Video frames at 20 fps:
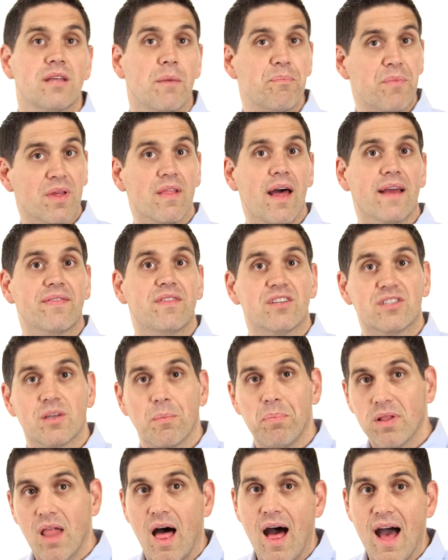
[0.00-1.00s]
Something like the
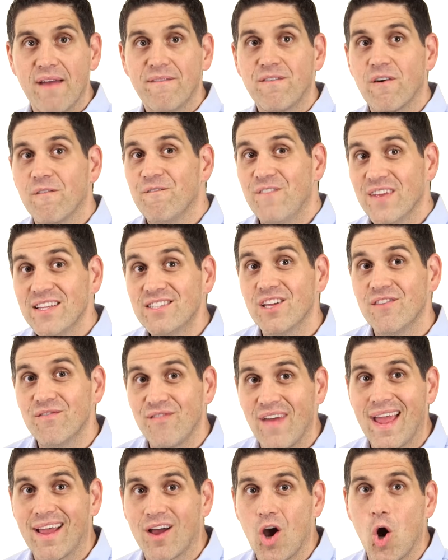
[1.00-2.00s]
supply for Vincent
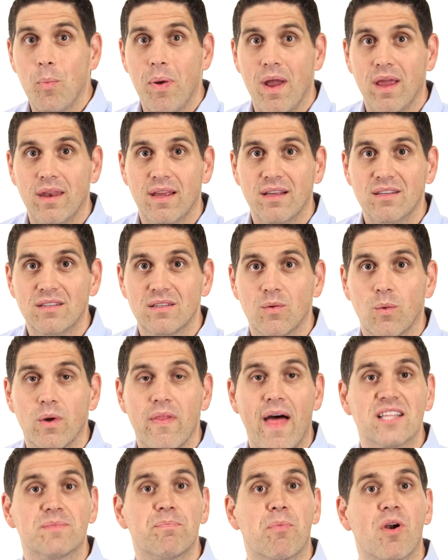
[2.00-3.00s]
van Gogh paintings,
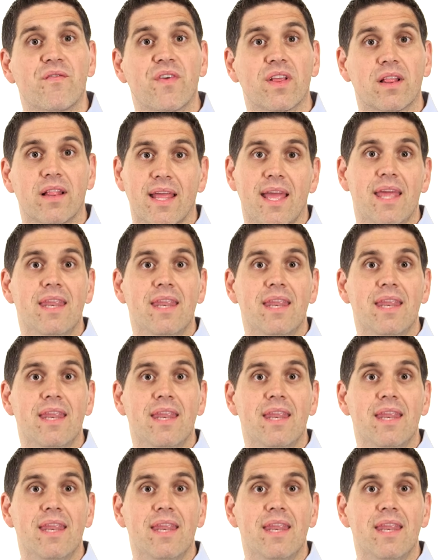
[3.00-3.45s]
well, that's perfectly